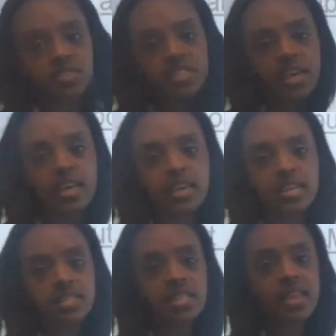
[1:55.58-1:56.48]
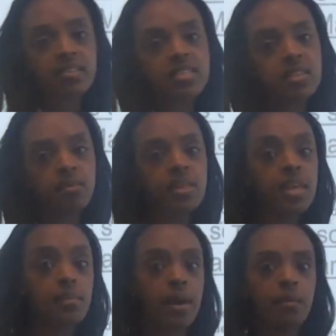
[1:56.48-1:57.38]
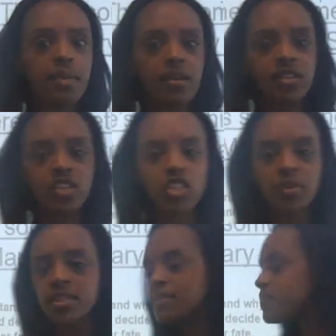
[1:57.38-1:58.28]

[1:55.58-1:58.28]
today is There is Something About Mary Stuart,